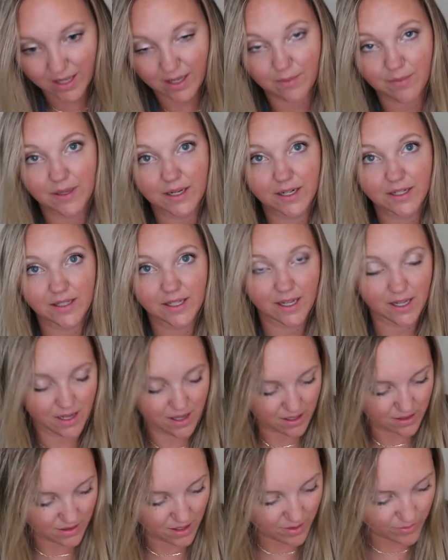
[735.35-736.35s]
Apparently I
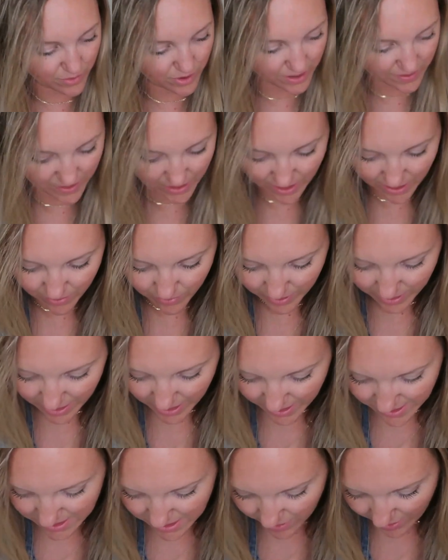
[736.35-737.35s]
got a lot more than I
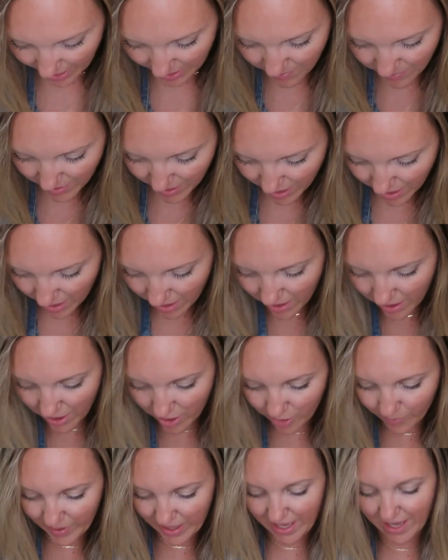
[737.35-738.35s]
realized. Okay.
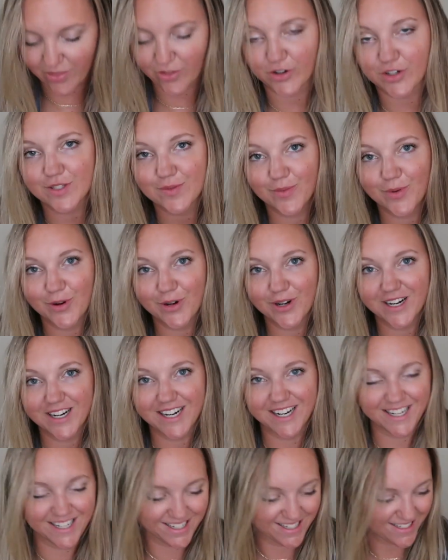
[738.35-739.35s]
Oh, and there's
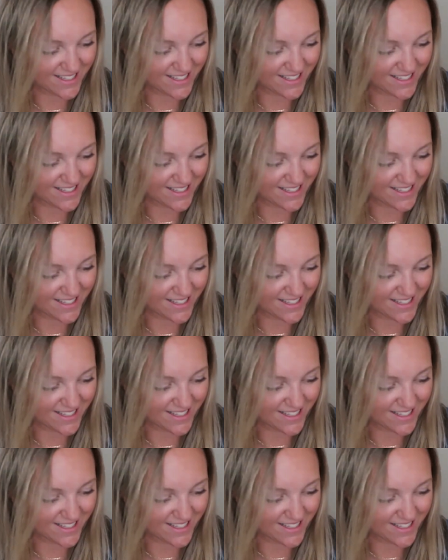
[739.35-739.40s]
more.